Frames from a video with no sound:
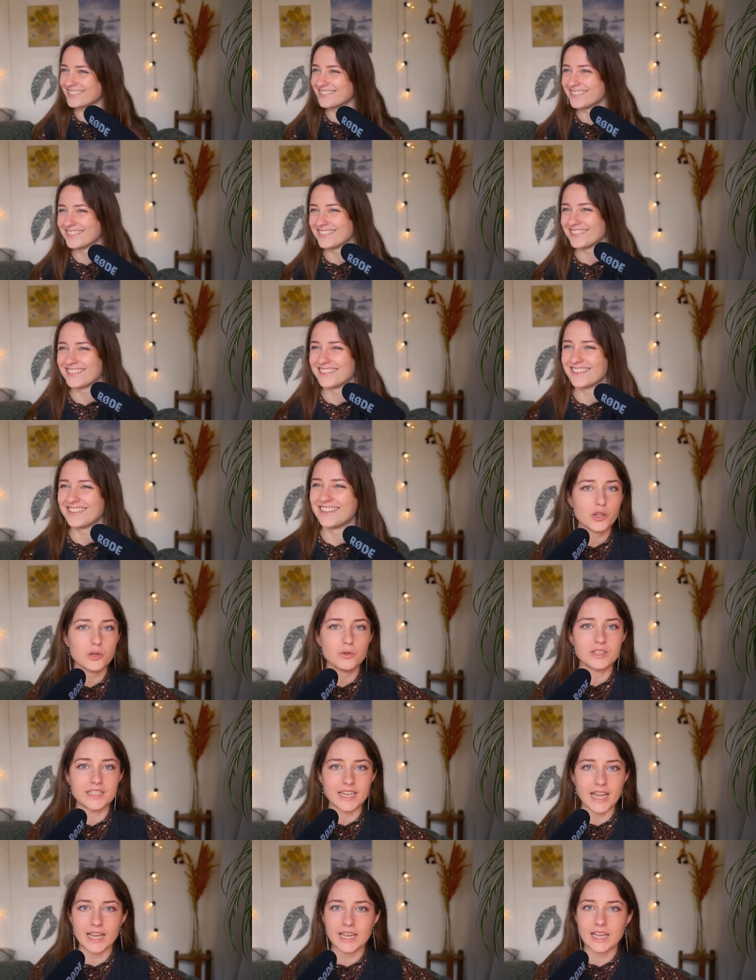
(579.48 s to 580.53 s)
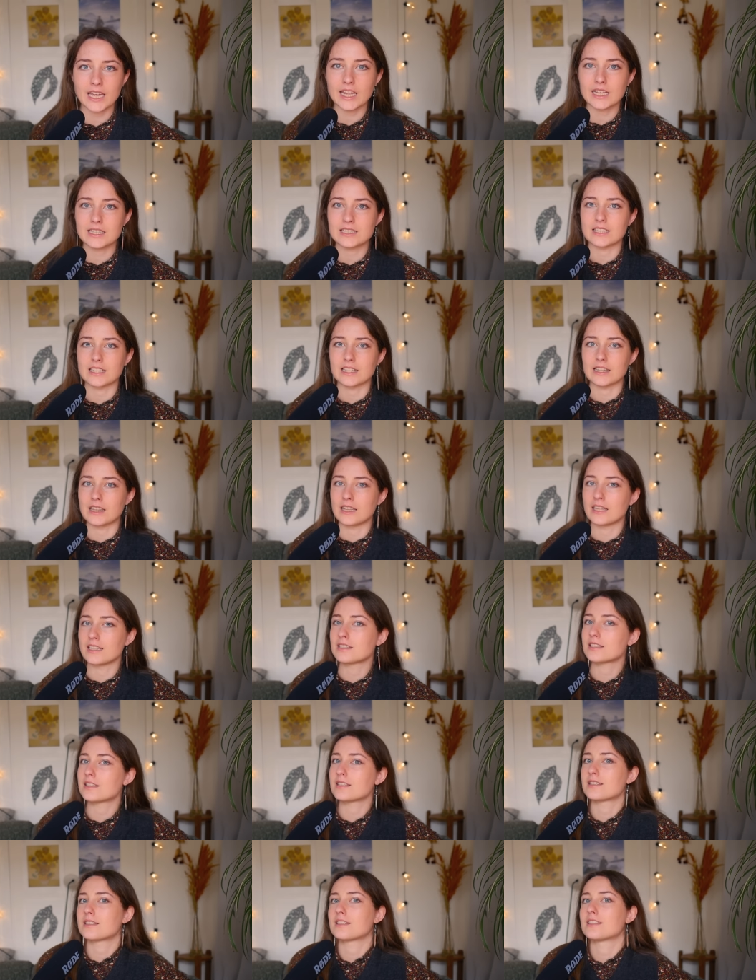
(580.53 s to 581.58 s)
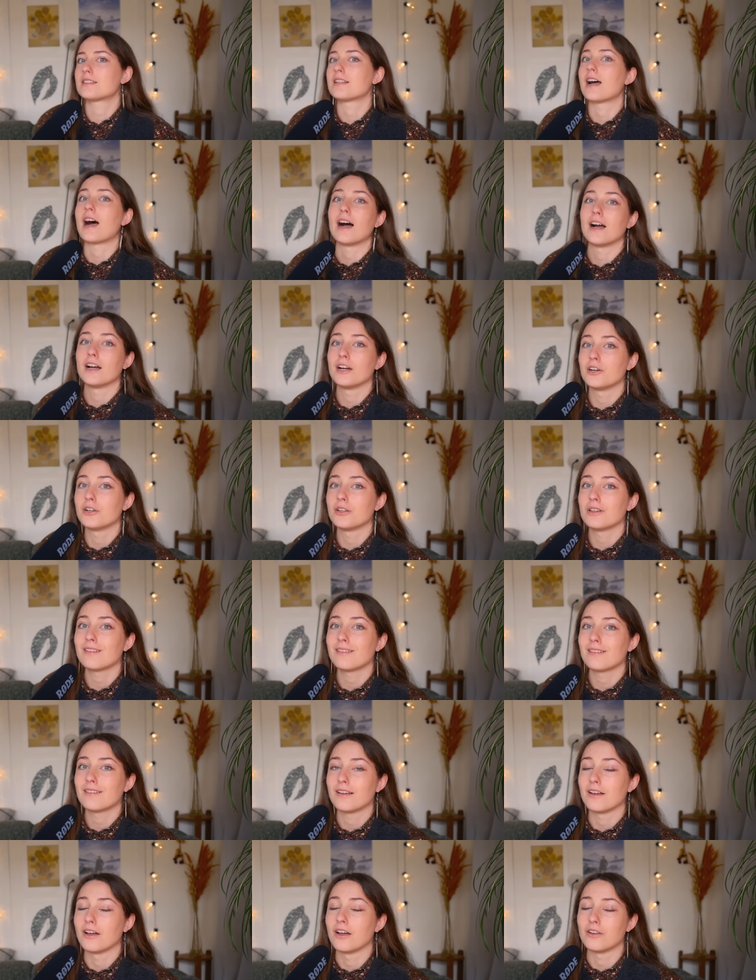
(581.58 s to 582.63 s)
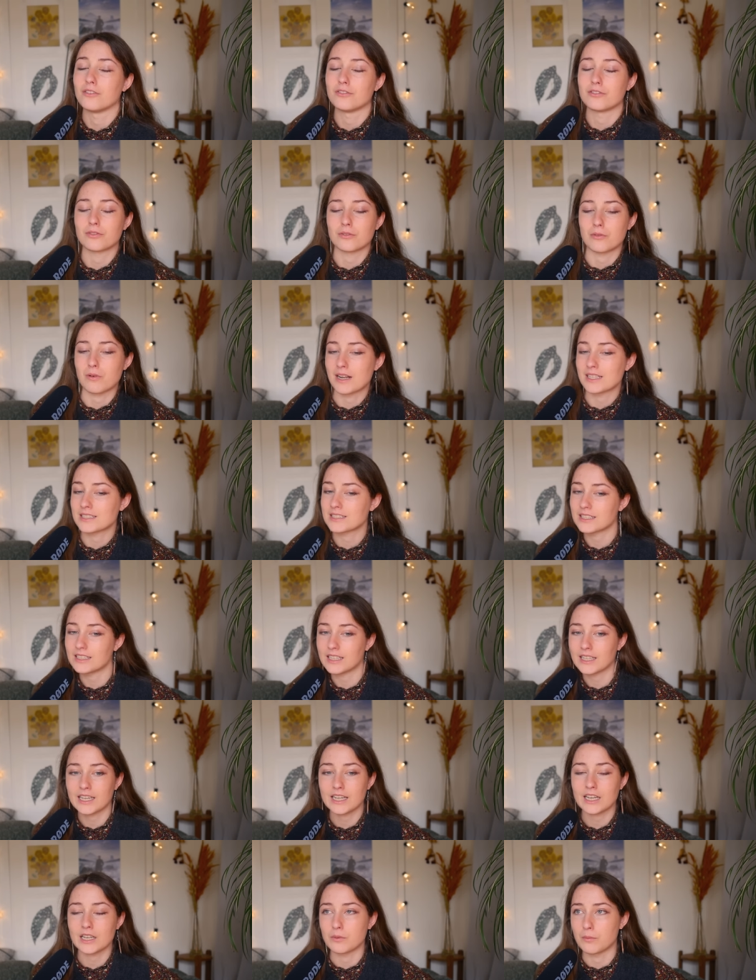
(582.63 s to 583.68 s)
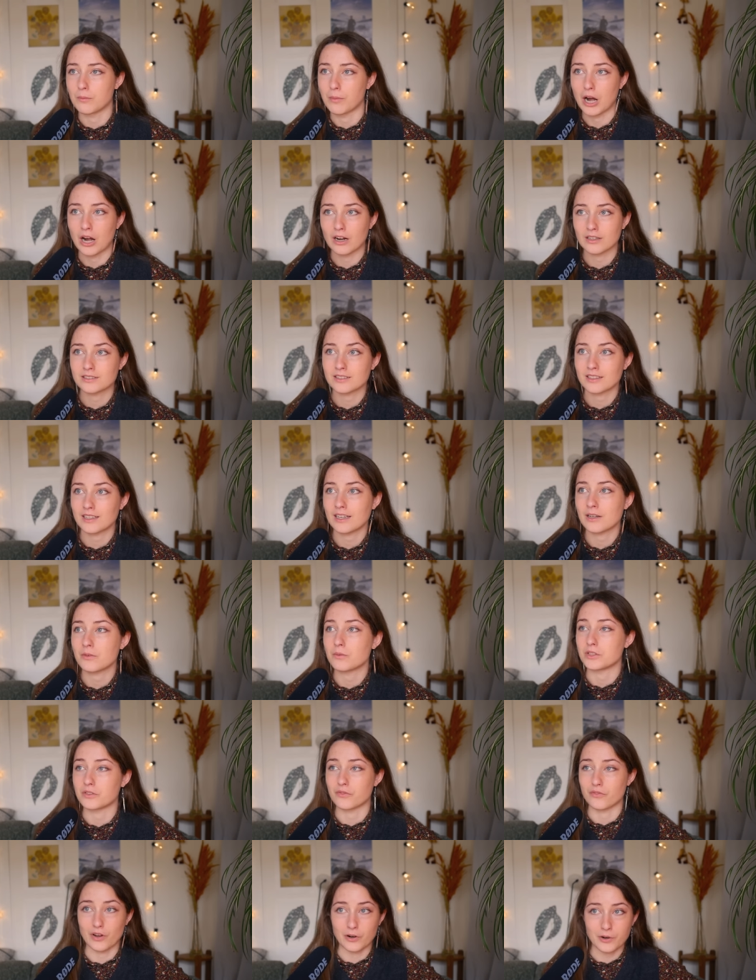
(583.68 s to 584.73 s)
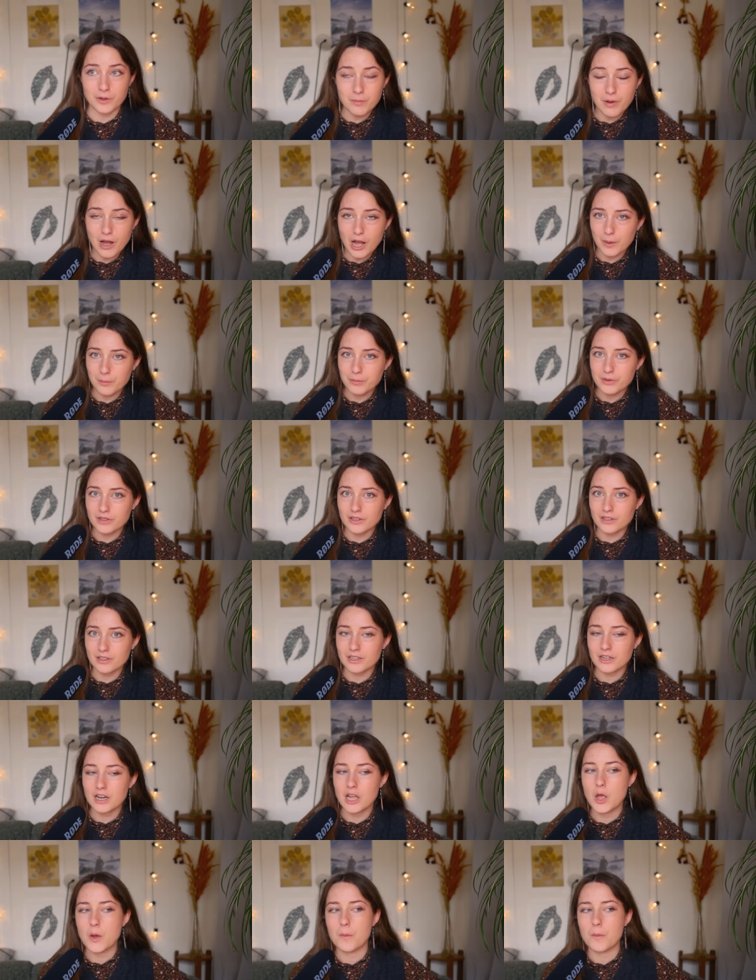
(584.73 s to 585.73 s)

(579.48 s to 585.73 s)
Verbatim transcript: And for a few decades, this style of wrestling and boxing was very popular,